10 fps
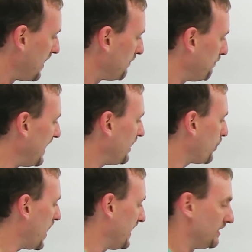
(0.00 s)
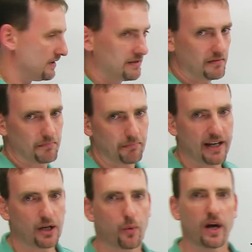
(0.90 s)
Make way.
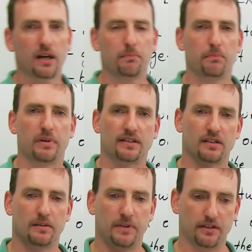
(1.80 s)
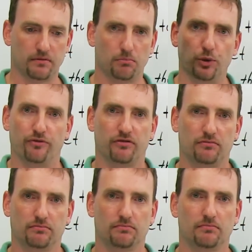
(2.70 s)
Make way basically means move.
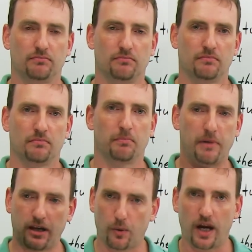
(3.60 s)
Make